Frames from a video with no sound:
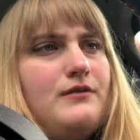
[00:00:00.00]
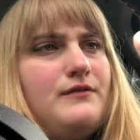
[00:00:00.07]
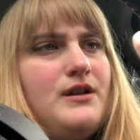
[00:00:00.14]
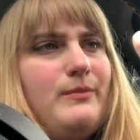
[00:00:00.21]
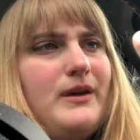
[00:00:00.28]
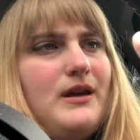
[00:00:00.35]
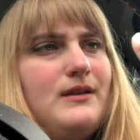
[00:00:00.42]

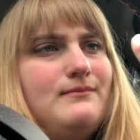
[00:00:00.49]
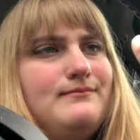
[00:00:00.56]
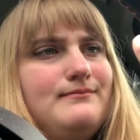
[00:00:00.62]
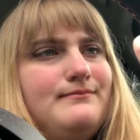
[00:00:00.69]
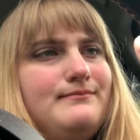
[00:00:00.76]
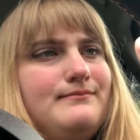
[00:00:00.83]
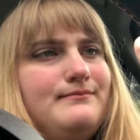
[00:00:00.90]
repeat
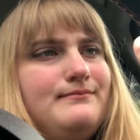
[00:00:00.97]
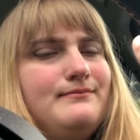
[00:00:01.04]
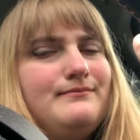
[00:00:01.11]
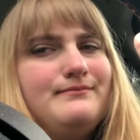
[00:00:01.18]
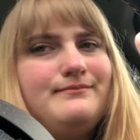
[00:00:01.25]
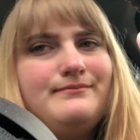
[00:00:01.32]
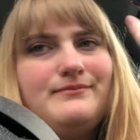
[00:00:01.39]

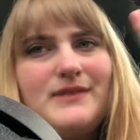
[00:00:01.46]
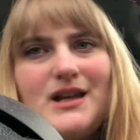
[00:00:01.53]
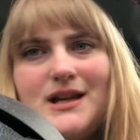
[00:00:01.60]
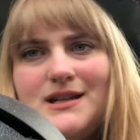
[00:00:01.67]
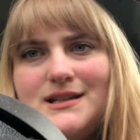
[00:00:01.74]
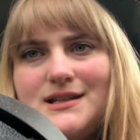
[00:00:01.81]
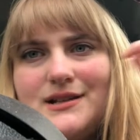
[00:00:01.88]

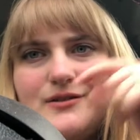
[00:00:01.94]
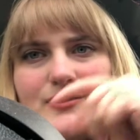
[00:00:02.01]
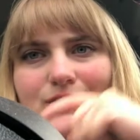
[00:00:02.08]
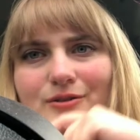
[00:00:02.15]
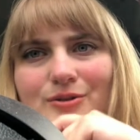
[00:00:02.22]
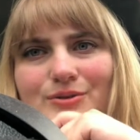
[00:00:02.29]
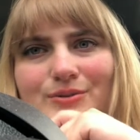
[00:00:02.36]

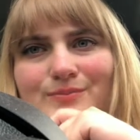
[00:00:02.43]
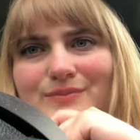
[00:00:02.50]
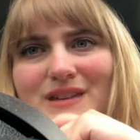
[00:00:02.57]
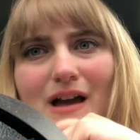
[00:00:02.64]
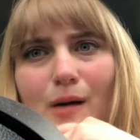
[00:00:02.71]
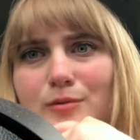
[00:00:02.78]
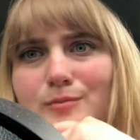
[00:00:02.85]
until
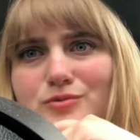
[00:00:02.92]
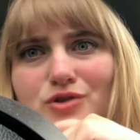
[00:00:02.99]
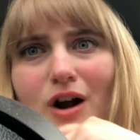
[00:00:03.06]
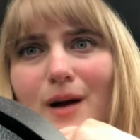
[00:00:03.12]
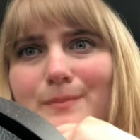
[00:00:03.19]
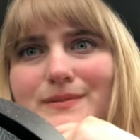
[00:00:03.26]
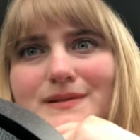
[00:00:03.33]
the album
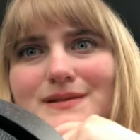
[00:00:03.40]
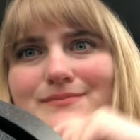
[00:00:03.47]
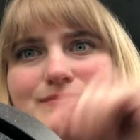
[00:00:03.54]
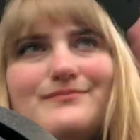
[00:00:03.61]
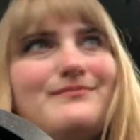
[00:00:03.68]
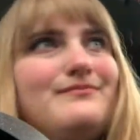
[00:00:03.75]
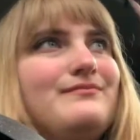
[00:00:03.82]
drops.
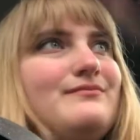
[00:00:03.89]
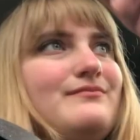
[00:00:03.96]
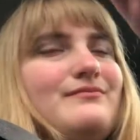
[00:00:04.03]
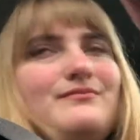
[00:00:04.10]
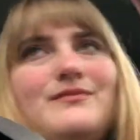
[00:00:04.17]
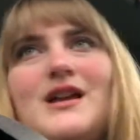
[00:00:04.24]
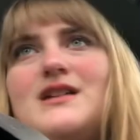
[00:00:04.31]

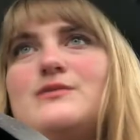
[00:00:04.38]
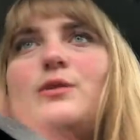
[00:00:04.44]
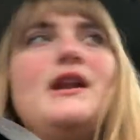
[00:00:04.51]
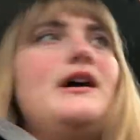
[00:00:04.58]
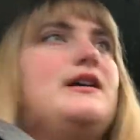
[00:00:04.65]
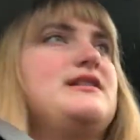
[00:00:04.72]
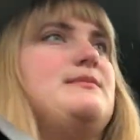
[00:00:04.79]
Because
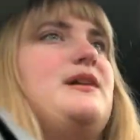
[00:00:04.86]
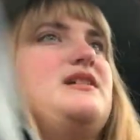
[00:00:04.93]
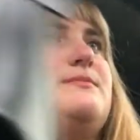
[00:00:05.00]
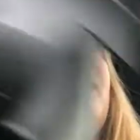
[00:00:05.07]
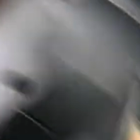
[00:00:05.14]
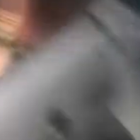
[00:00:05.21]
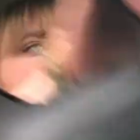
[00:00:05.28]
what else am I
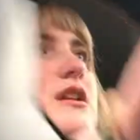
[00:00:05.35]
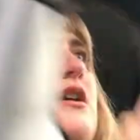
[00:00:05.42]
supposed to